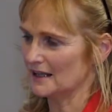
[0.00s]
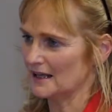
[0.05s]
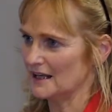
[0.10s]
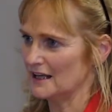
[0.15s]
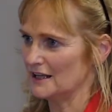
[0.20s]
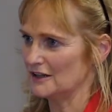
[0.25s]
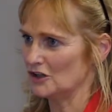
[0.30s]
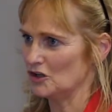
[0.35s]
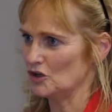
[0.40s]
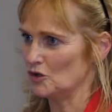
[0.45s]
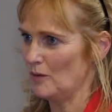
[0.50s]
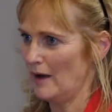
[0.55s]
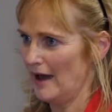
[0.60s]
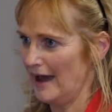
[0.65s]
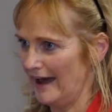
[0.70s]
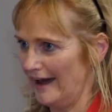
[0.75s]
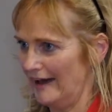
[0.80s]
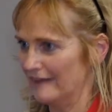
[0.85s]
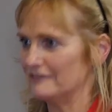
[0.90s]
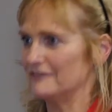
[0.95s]
the key that you
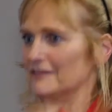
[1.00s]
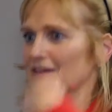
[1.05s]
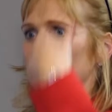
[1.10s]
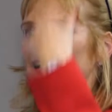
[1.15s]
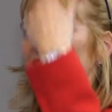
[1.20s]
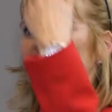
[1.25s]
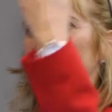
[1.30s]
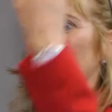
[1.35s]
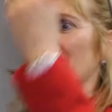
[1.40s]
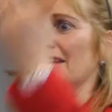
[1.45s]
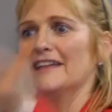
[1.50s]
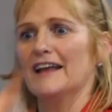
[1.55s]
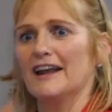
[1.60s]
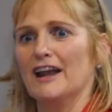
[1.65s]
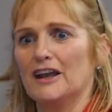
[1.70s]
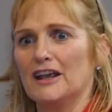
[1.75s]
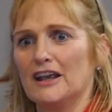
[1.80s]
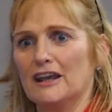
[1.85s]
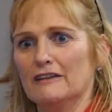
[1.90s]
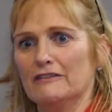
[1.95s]
have, and
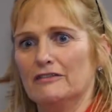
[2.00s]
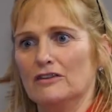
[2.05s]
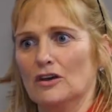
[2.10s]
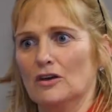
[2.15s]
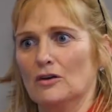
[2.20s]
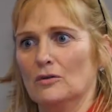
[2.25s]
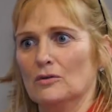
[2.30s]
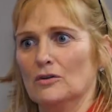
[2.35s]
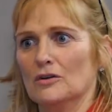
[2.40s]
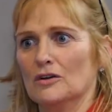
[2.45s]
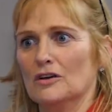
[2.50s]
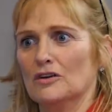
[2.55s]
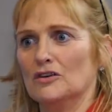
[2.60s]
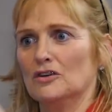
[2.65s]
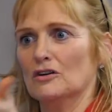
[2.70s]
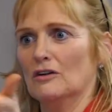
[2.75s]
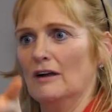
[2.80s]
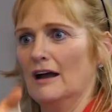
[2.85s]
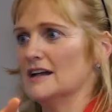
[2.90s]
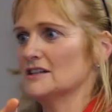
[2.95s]
then I give you
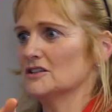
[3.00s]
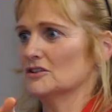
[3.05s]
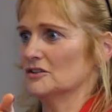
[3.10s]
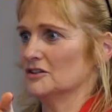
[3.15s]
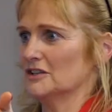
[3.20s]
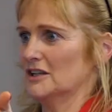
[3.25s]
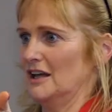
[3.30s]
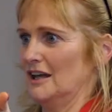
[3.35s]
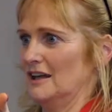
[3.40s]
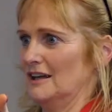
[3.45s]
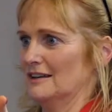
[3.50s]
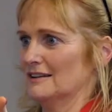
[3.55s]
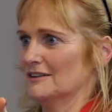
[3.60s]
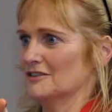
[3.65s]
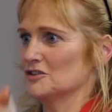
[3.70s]
your adult key.